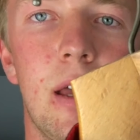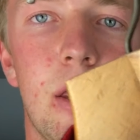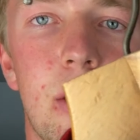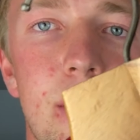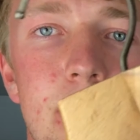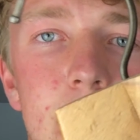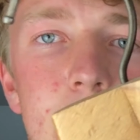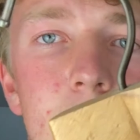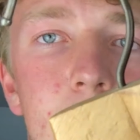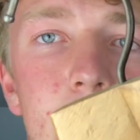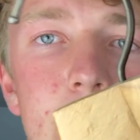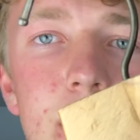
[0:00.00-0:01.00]
You can see
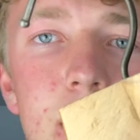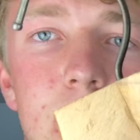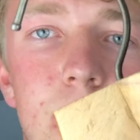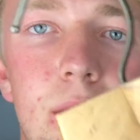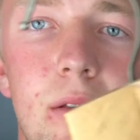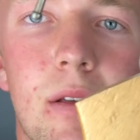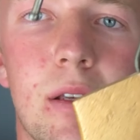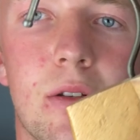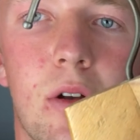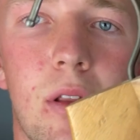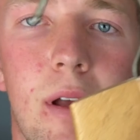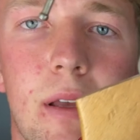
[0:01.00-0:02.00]
that it's
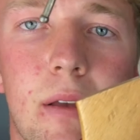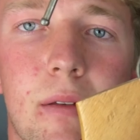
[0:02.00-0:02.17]
got like,